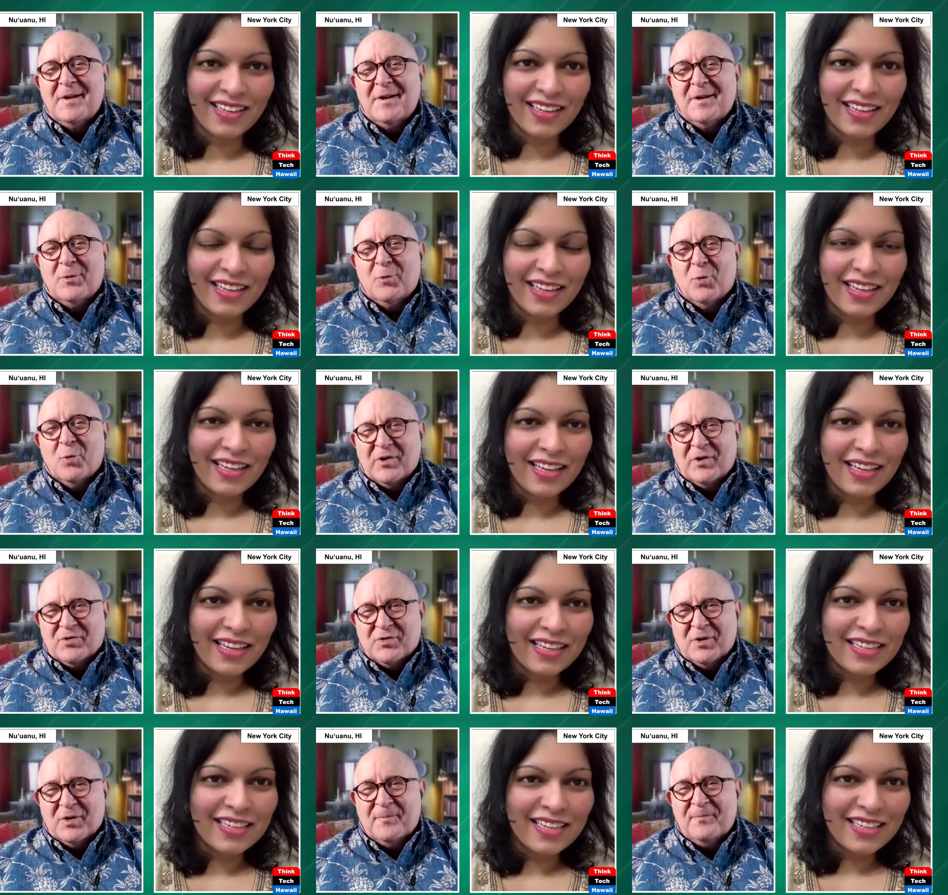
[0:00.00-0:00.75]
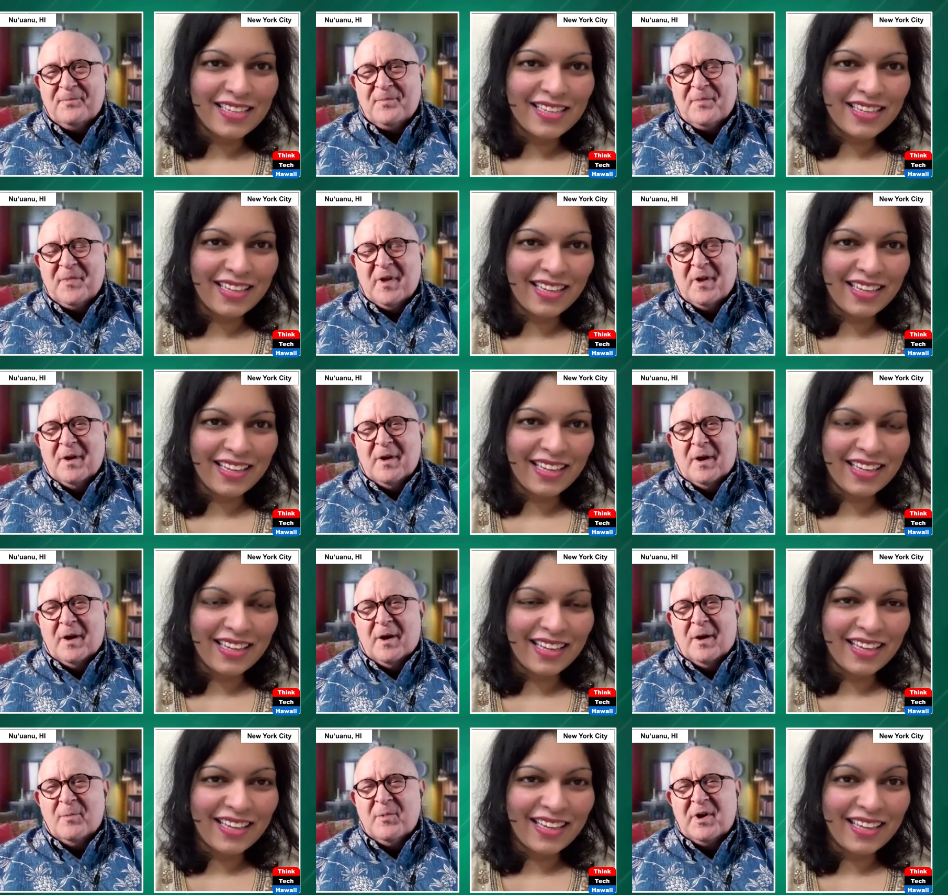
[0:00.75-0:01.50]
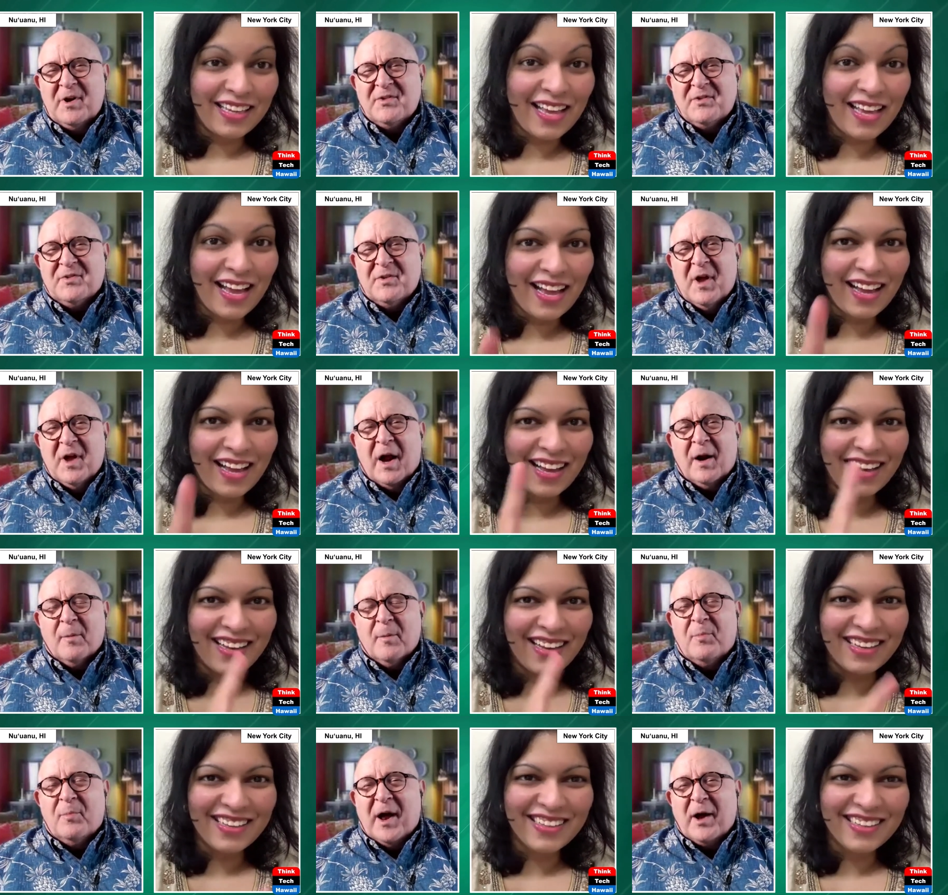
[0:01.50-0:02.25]
Speaker 1: in Russia. I mean, he's yeah.
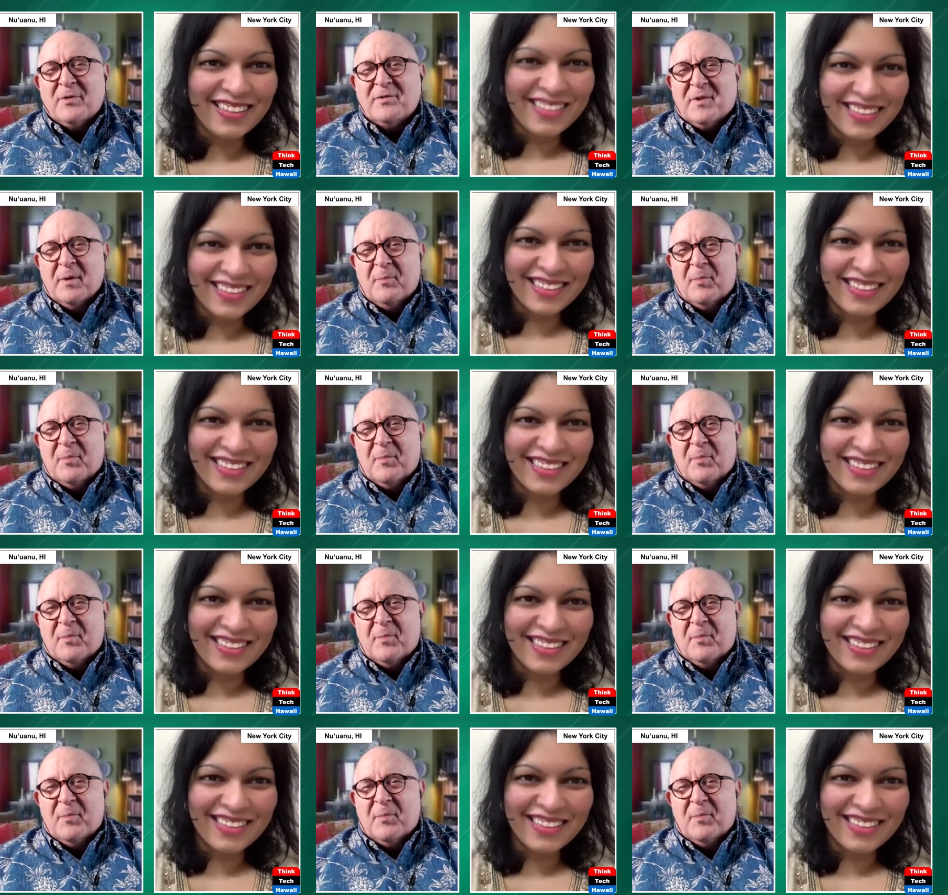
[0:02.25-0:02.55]
not about to